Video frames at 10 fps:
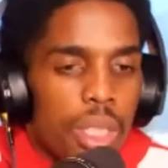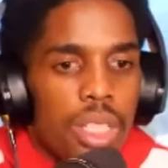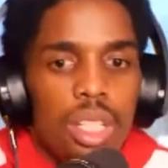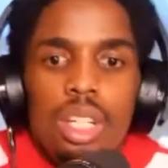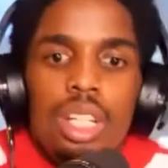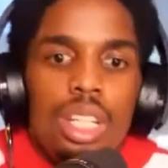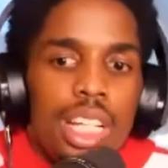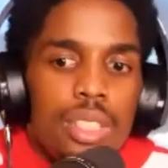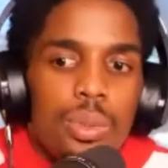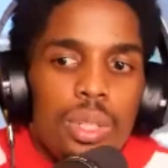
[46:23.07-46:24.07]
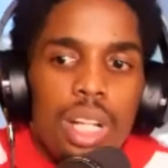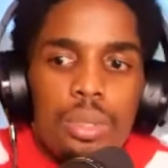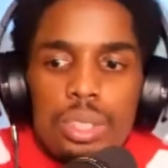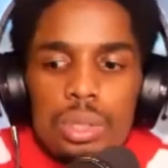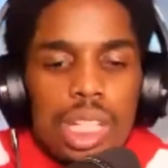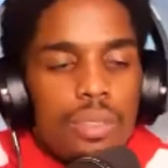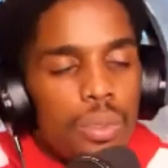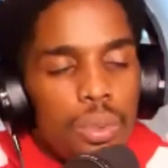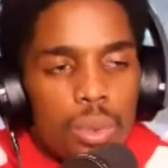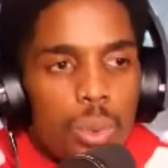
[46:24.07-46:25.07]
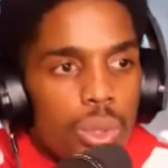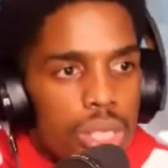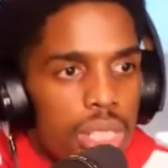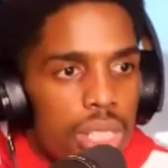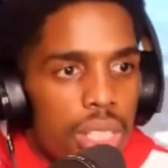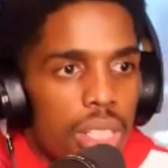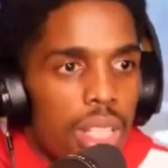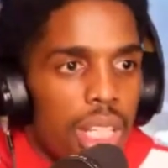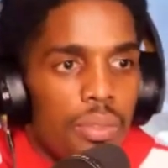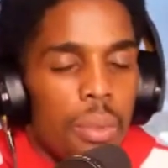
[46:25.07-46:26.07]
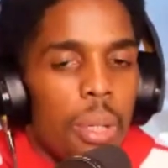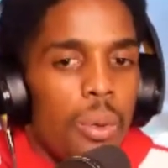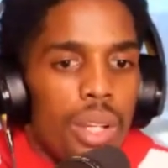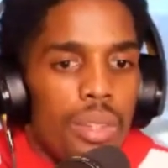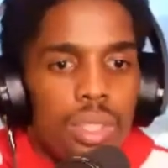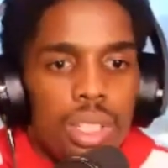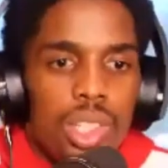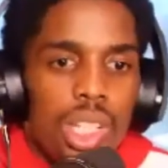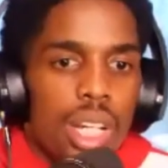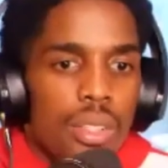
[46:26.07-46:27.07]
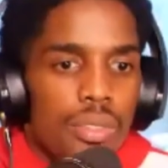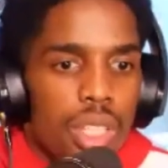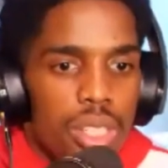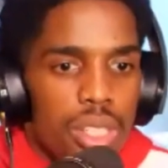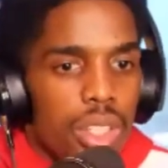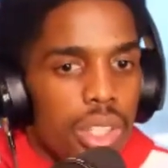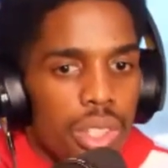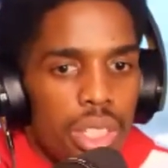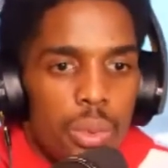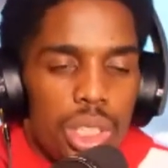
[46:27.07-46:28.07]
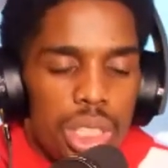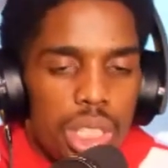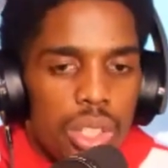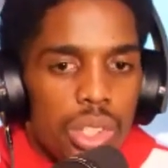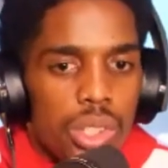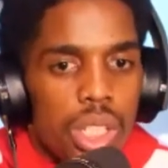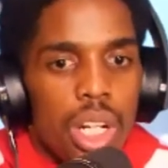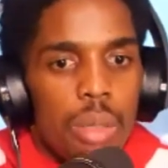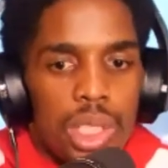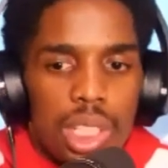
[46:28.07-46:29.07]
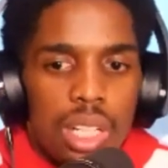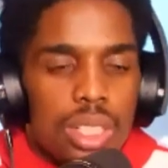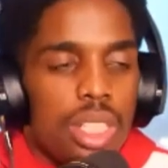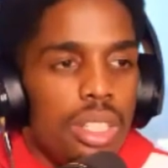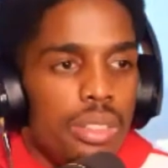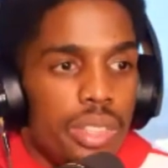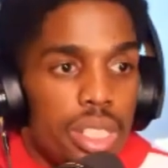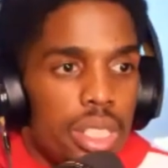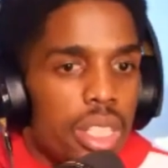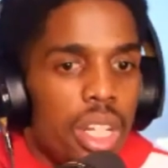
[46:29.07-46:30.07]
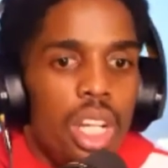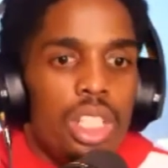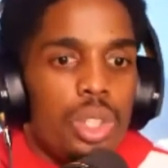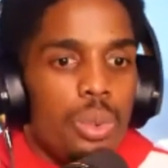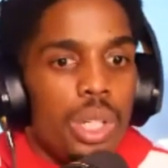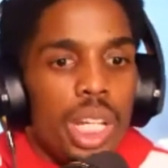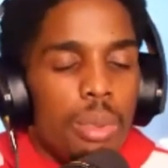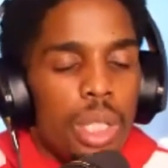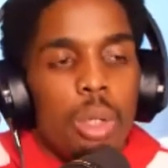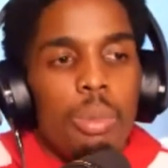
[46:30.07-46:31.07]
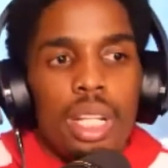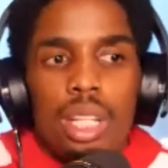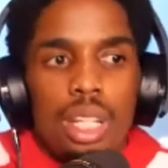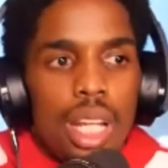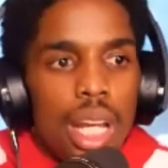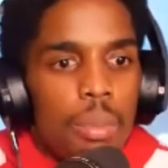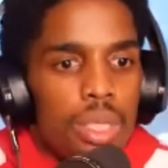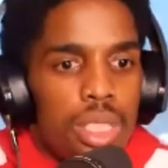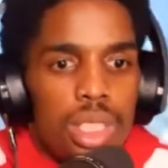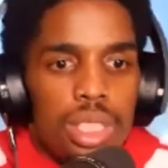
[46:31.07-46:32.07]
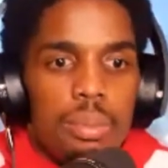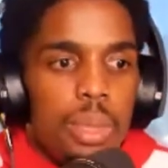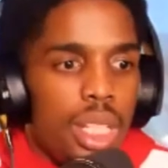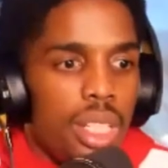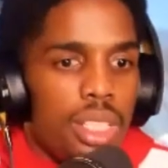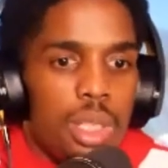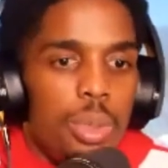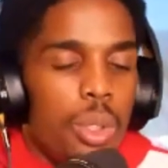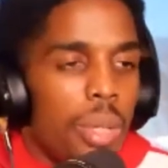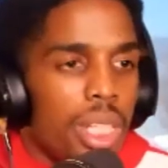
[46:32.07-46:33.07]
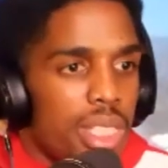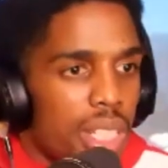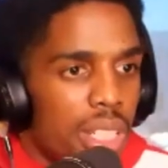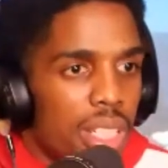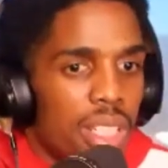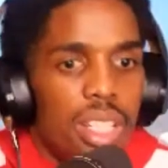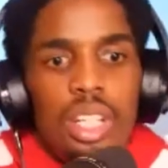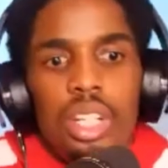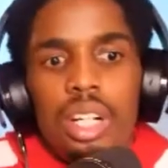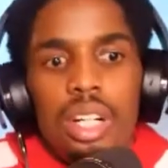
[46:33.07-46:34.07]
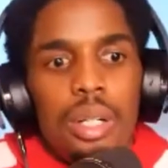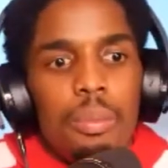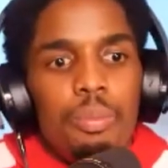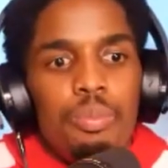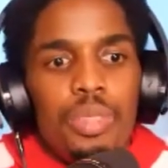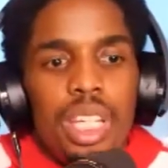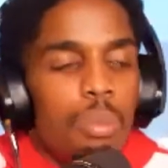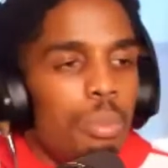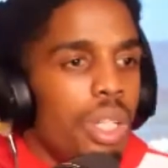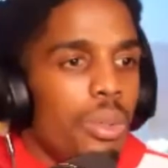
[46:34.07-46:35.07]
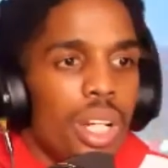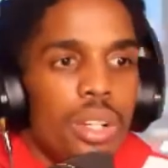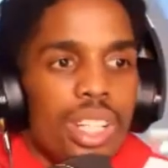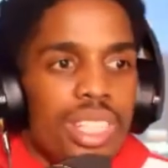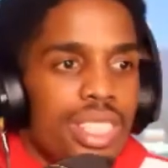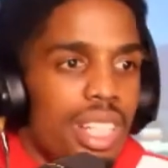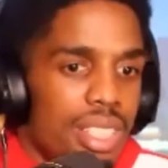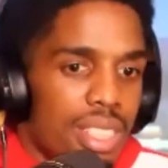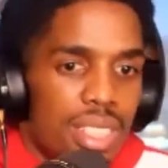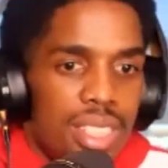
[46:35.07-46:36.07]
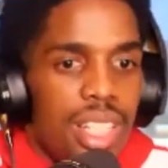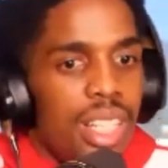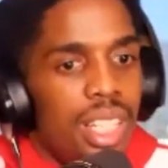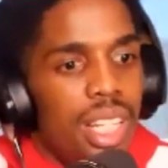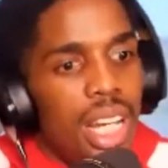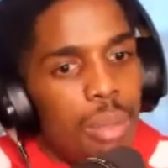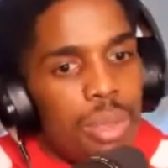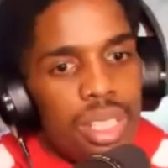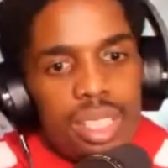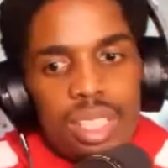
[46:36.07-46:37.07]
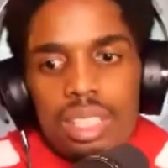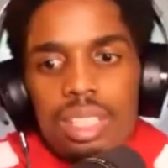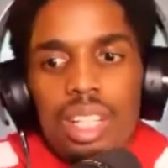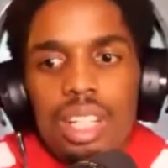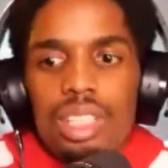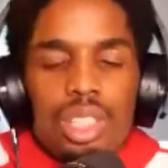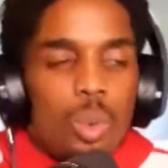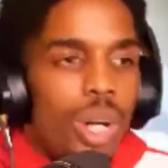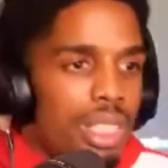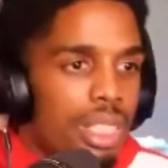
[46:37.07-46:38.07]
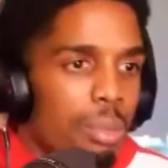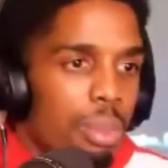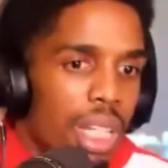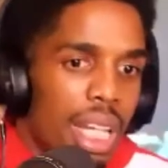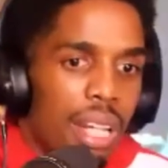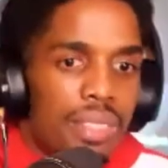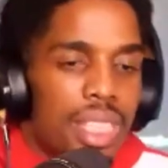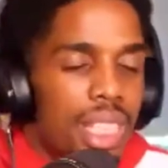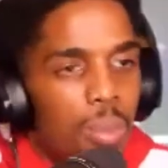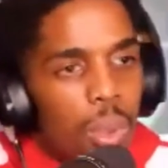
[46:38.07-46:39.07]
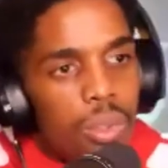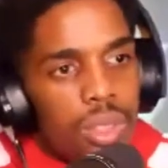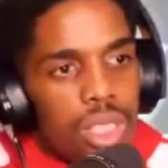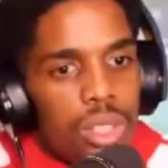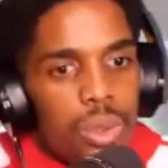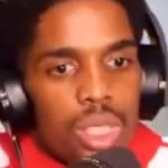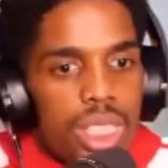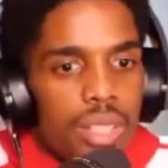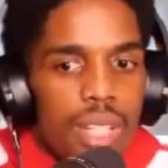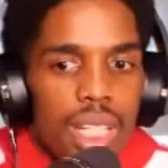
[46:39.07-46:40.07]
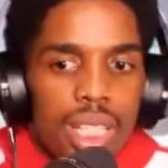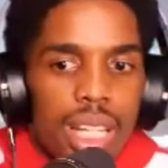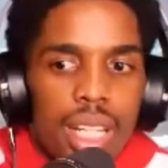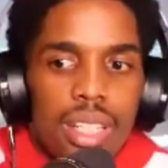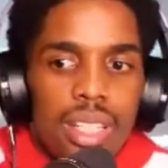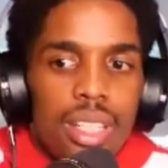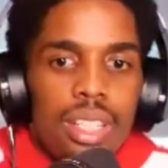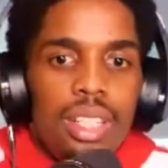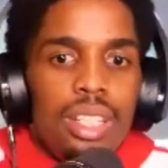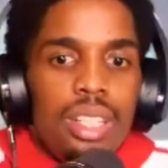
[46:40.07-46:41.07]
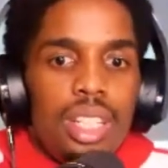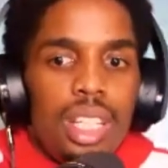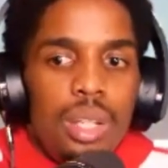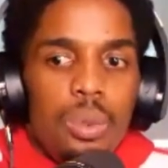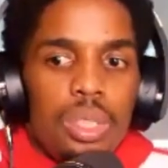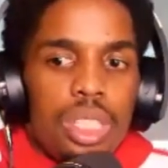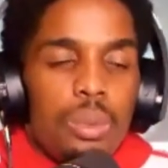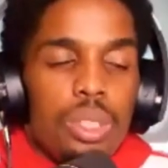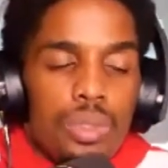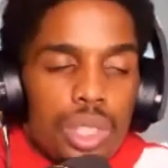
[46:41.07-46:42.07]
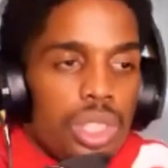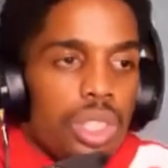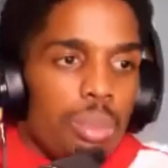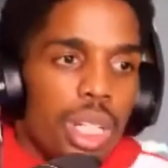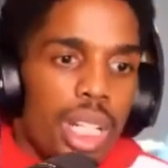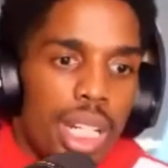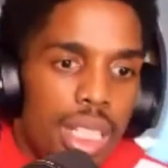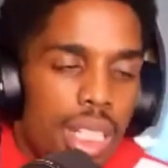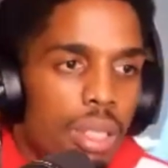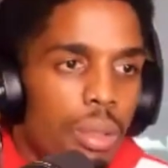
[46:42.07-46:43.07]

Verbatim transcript: And that's what I was so thankful for quarantine and for my wife that she got her visa, her green, well, she's getting her green card, but she got her 10 year visa. So we were able to go back to Indianapolis and just, man, just be with my son, um, him be around all his cousins in Indianapolis and just to watch them play, having sleepovers and doing stuff like that. It was, it was for sure the break I needed.